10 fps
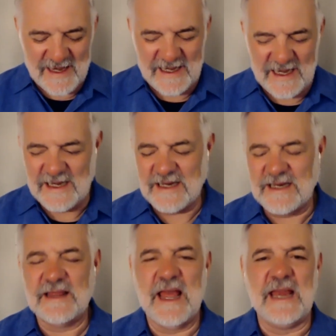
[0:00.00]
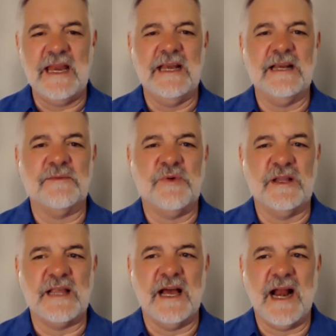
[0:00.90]
They needed to
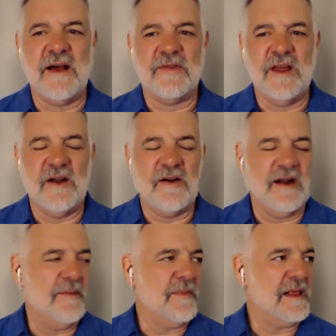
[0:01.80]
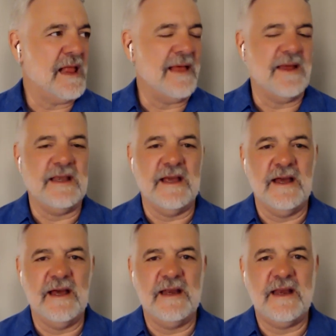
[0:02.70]
put that out there. I'm glad they
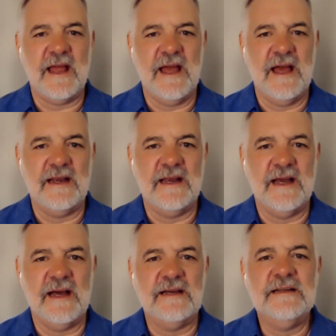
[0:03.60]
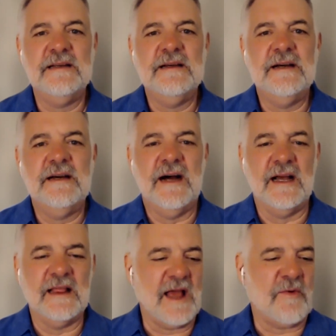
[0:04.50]
did. And
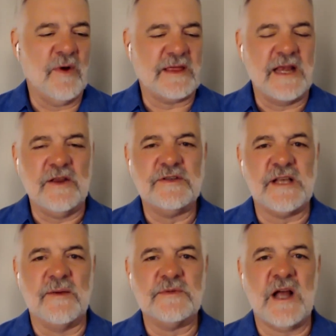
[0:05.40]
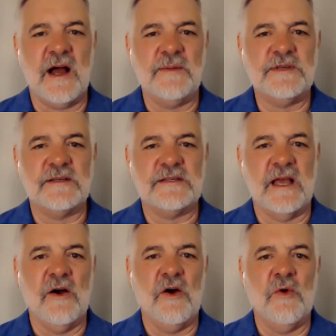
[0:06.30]
unlike what they do sometimes to
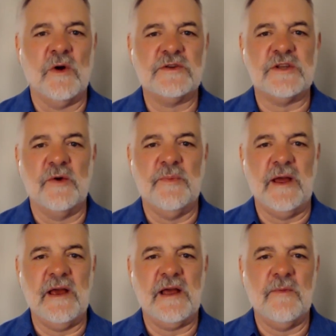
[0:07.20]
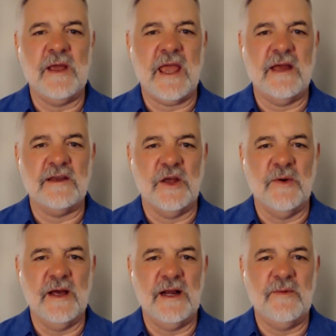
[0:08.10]
say, "Oh, we're so big and we can't
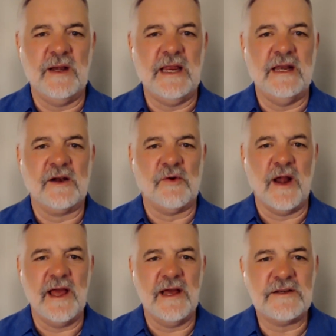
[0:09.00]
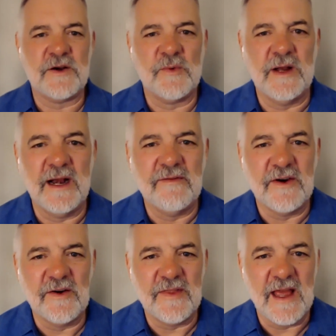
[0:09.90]
do it, and we need a grant or
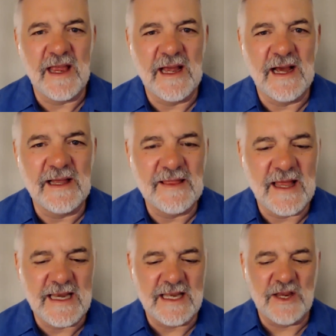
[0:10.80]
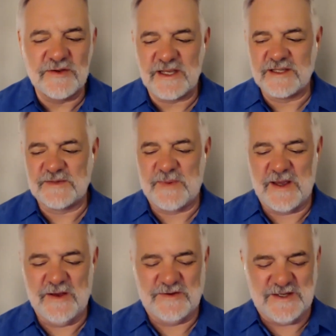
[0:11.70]
whatever," they didn't use
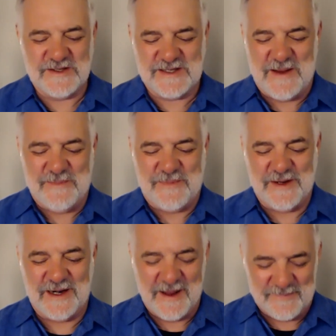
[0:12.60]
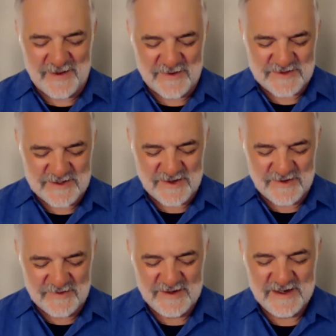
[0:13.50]
excuses. They put it up there.
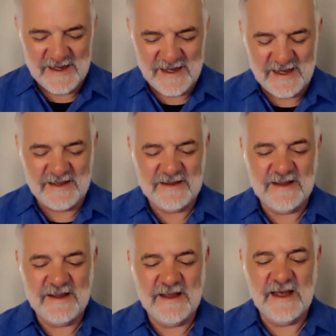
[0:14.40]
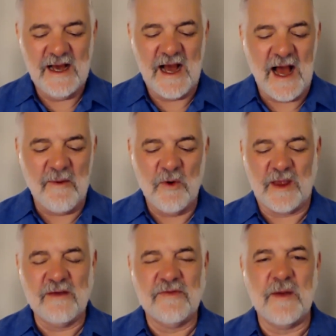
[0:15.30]
So I
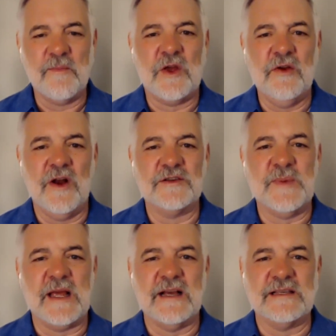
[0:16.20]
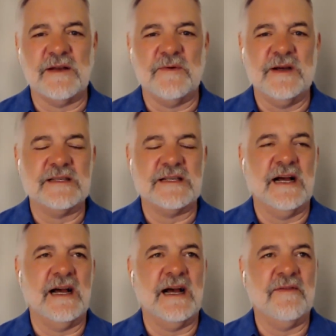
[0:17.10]
won't give them kudos because it was
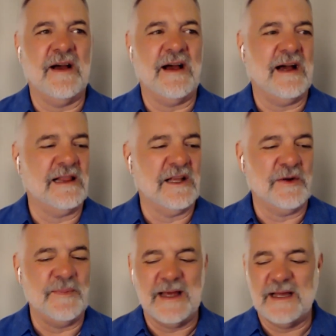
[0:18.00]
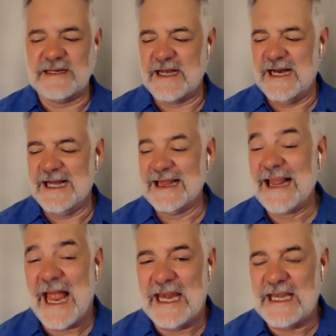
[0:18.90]
a little bit
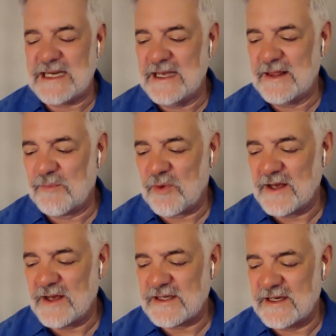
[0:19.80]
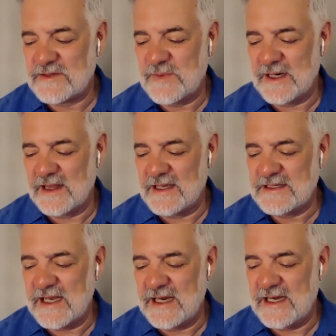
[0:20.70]
late in the process, but at
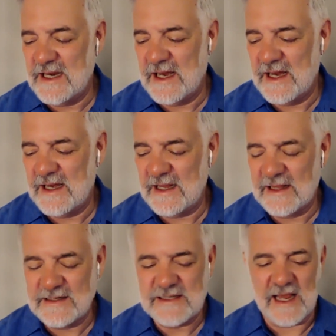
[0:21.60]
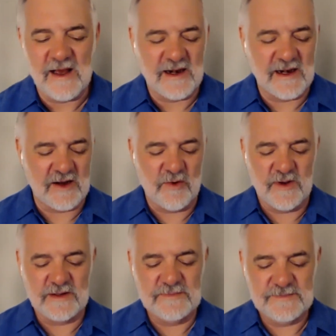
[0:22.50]
least they got it going.